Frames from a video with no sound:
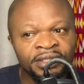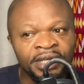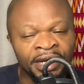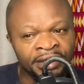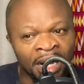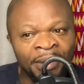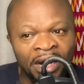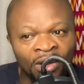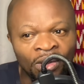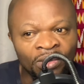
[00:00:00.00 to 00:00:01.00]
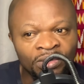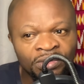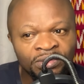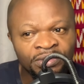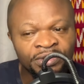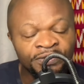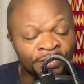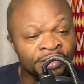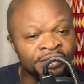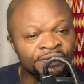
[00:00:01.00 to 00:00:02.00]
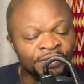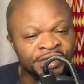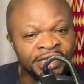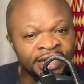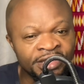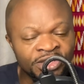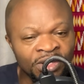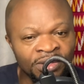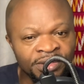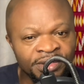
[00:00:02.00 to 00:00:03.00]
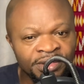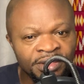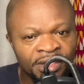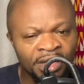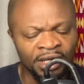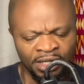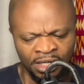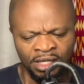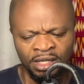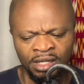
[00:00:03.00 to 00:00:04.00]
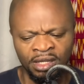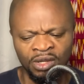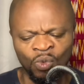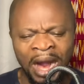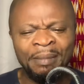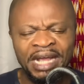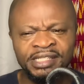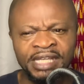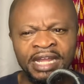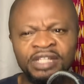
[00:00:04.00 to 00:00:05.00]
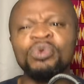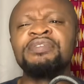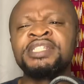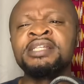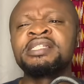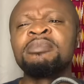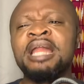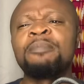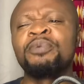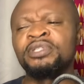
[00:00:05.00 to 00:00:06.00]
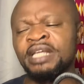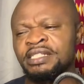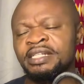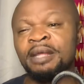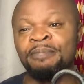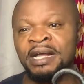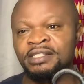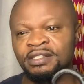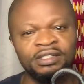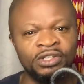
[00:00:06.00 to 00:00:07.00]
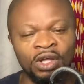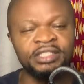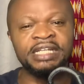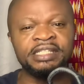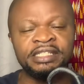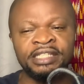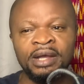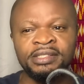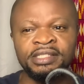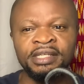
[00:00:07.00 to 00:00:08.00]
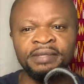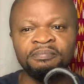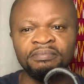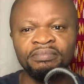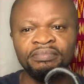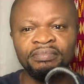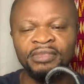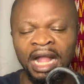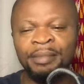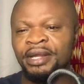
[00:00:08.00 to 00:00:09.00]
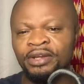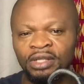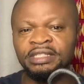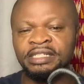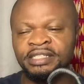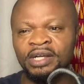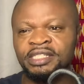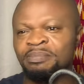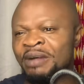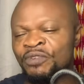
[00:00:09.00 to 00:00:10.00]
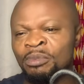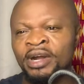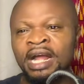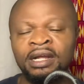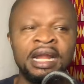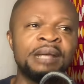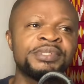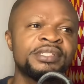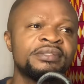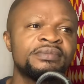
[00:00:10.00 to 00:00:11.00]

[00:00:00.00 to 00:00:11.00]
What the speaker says: and come along for singing songs? Why am I saying this? We've seen similar protests in the past, not just in Chelsea. Not in Chelsea, but from other clubs.